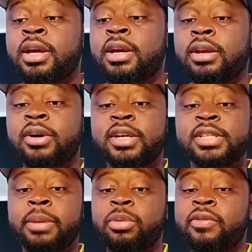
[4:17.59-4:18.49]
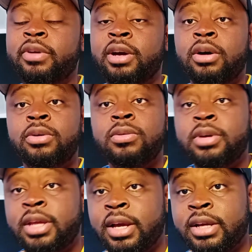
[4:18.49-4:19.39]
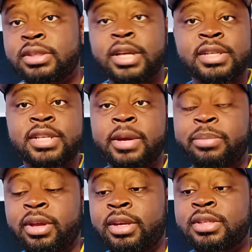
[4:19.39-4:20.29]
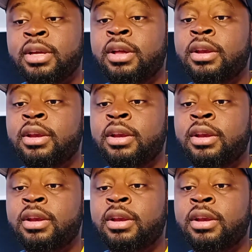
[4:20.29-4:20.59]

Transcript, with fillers: You know, is they moving on? Who cares? That's their business.